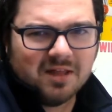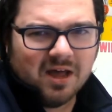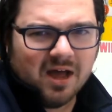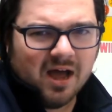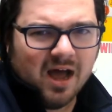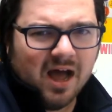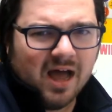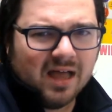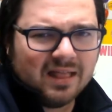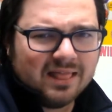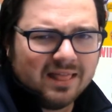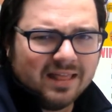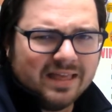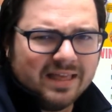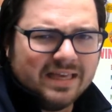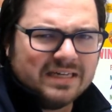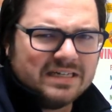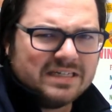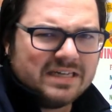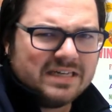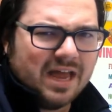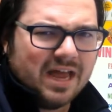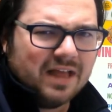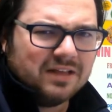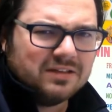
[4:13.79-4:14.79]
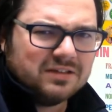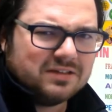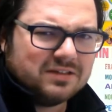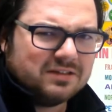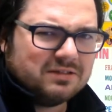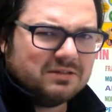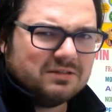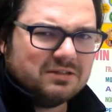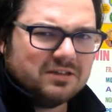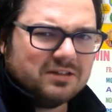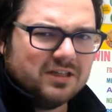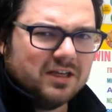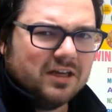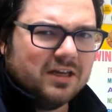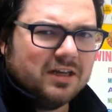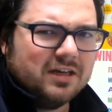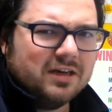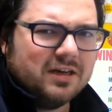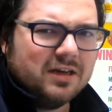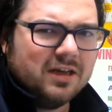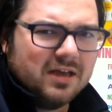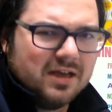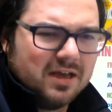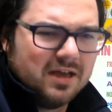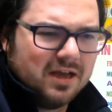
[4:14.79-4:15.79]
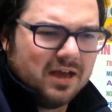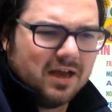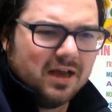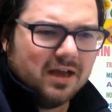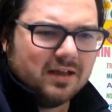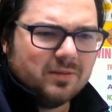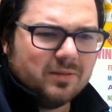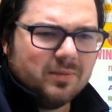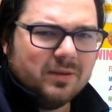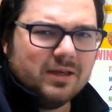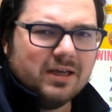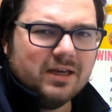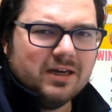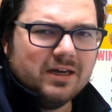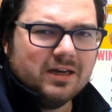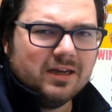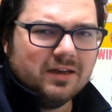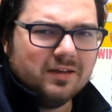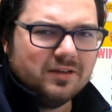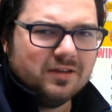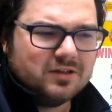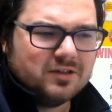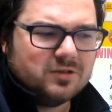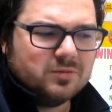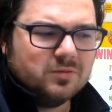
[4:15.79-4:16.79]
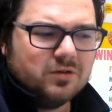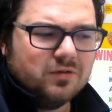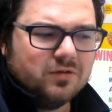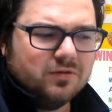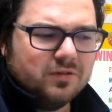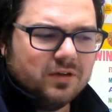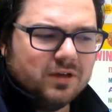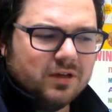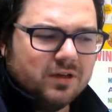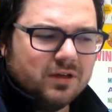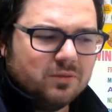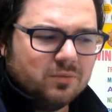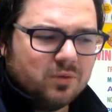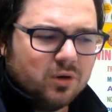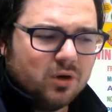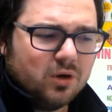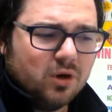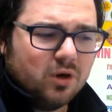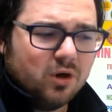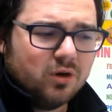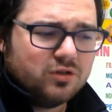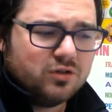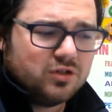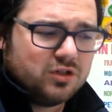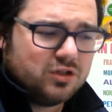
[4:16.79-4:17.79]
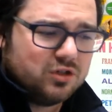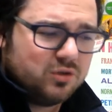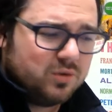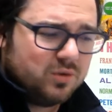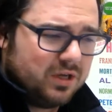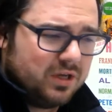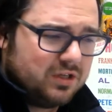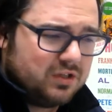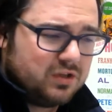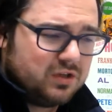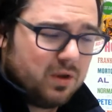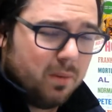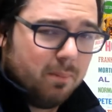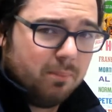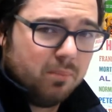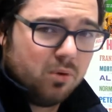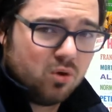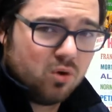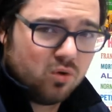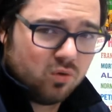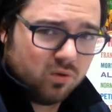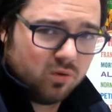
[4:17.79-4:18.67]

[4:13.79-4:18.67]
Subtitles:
oddly intense scene at the beginning of this movie in regards to his book